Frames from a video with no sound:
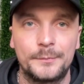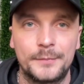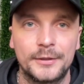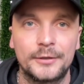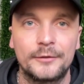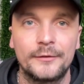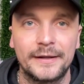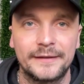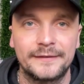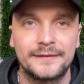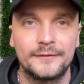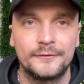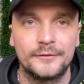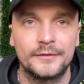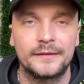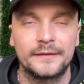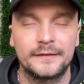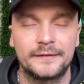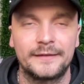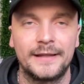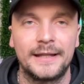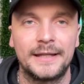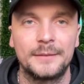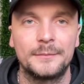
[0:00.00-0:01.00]
progressive as
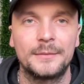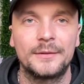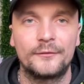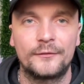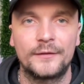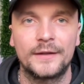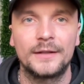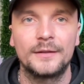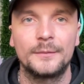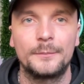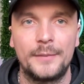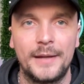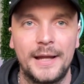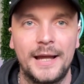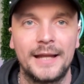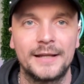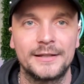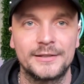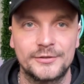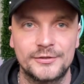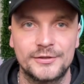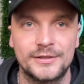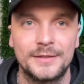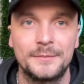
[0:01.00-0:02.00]
a centre midfield
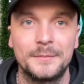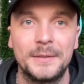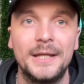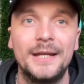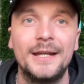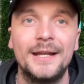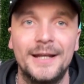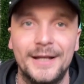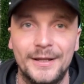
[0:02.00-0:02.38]
partnership